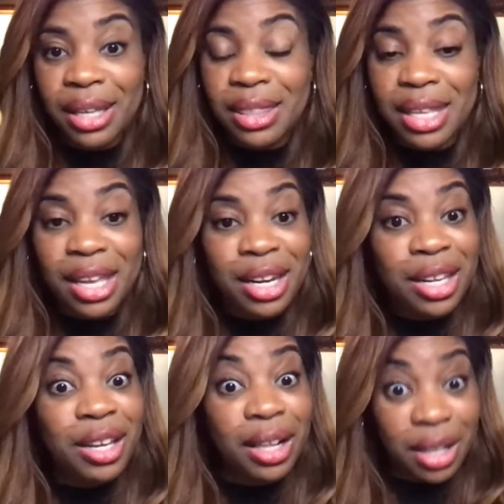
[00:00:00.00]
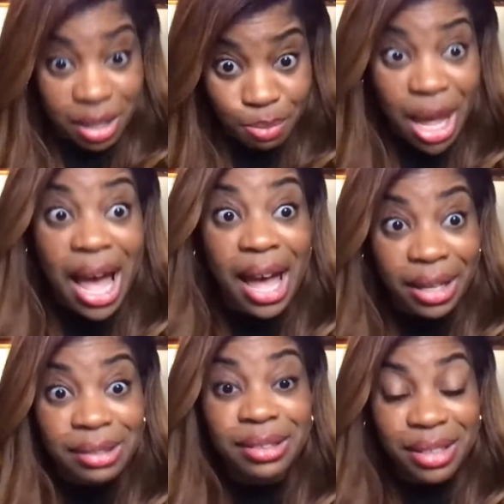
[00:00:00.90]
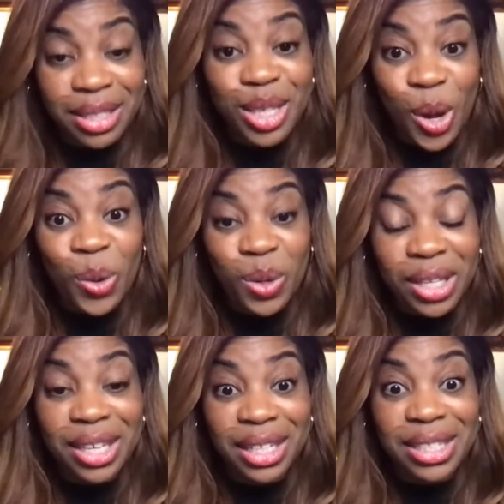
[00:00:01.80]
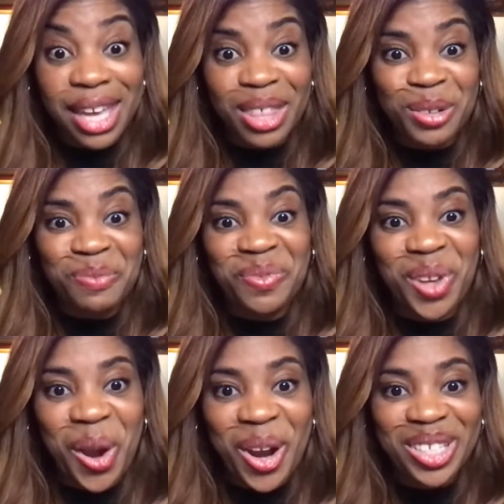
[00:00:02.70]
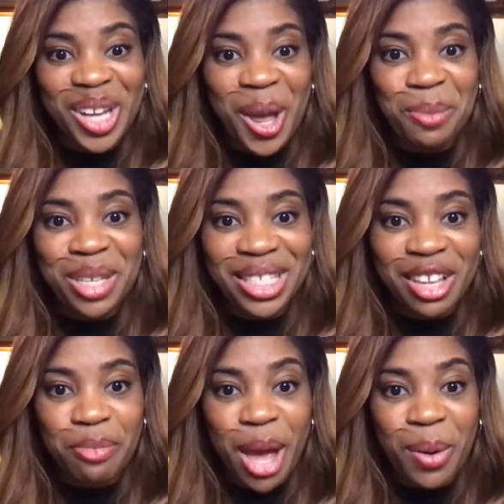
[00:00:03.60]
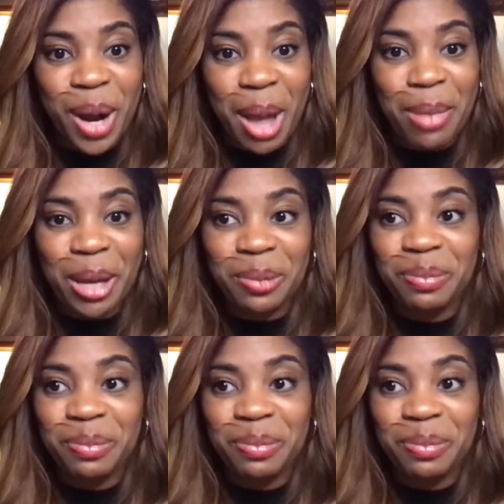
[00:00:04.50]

then you're behind. So get it together. All right, y'all. Peace, love, power. I'm out.